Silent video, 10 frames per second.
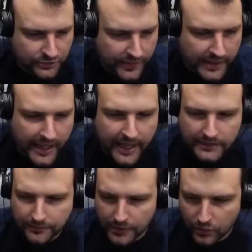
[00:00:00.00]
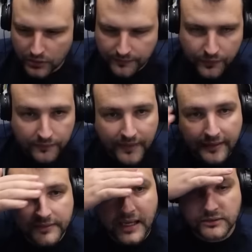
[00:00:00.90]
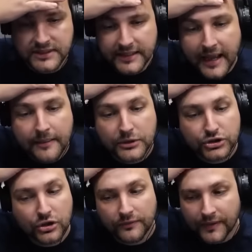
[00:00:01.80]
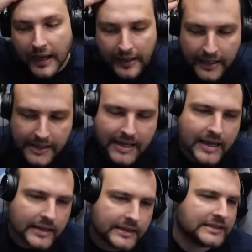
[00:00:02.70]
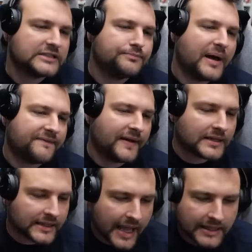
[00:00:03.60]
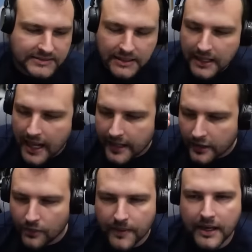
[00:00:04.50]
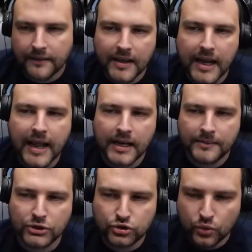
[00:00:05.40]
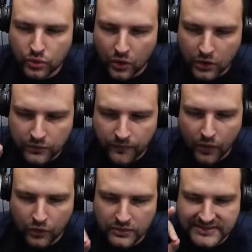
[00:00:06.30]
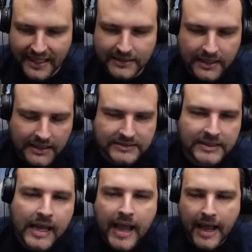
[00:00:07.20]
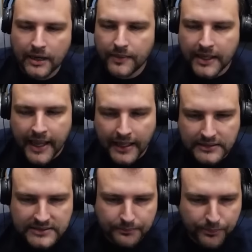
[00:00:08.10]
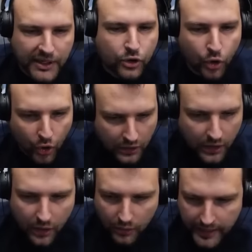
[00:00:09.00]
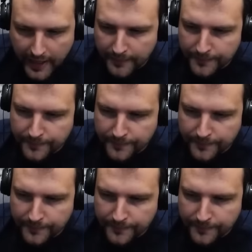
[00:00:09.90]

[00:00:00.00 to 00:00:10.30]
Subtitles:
we can. Beautiful. 5,000 damage so far. This is perfect case scenario whenever enemies do not focus at us and we can simply cook, okay?